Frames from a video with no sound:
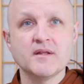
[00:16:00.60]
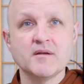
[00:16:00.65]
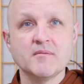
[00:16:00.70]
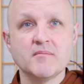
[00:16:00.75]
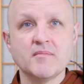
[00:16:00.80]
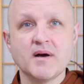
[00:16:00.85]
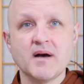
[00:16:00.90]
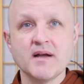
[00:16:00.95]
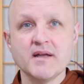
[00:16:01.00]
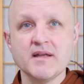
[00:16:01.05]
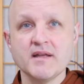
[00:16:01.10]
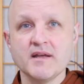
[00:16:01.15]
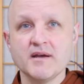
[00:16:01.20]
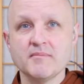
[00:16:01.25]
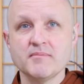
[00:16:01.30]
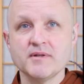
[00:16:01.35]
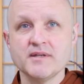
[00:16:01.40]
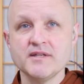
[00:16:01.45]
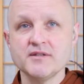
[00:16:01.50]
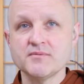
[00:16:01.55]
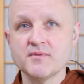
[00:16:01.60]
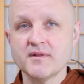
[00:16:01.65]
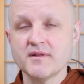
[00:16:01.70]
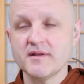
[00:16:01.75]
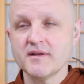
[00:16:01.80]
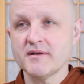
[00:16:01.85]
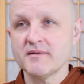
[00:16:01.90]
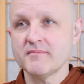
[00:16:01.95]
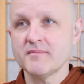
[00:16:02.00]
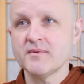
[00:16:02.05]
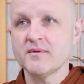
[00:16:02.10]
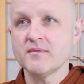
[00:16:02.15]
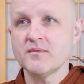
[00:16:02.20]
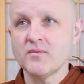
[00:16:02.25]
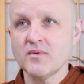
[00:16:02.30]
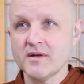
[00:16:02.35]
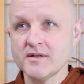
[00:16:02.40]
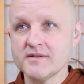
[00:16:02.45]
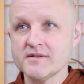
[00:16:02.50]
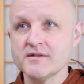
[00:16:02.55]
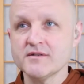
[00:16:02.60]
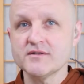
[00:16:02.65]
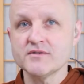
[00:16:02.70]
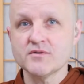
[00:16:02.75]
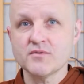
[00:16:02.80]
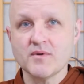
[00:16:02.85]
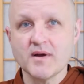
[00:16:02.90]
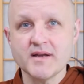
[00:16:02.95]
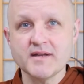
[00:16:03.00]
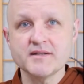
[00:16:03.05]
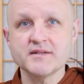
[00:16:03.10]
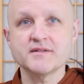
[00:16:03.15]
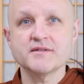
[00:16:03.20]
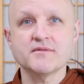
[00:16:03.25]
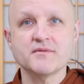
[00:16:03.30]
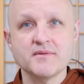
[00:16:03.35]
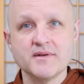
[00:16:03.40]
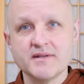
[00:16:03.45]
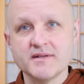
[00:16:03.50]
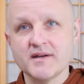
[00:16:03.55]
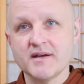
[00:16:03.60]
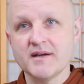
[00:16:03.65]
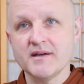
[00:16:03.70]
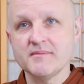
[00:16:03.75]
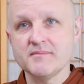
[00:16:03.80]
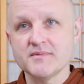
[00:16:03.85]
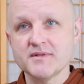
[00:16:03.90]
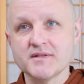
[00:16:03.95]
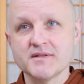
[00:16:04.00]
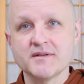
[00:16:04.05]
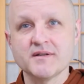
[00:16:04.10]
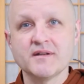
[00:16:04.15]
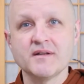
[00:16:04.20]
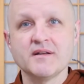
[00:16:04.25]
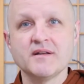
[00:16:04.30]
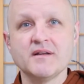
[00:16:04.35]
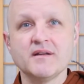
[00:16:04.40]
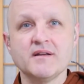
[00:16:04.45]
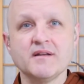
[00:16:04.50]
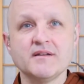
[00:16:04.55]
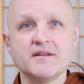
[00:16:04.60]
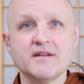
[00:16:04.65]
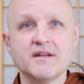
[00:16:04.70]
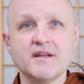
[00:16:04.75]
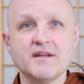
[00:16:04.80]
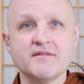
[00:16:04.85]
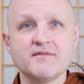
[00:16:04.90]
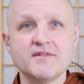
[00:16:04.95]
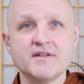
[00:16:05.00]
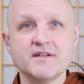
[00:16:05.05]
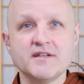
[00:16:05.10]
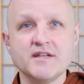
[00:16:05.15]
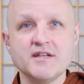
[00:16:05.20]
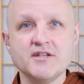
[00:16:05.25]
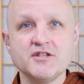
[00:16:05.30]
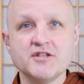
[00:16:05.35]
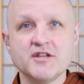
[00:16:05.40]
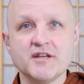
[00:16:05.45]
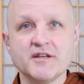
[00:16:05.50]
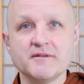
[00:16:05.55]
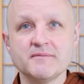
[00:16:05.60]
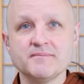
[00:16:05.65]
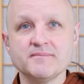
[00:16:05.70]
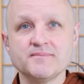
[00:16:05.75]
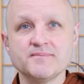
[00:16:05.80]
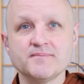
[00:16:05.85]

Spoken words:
Bāhiya pleads with him once, twice, 3 times to give the teaching.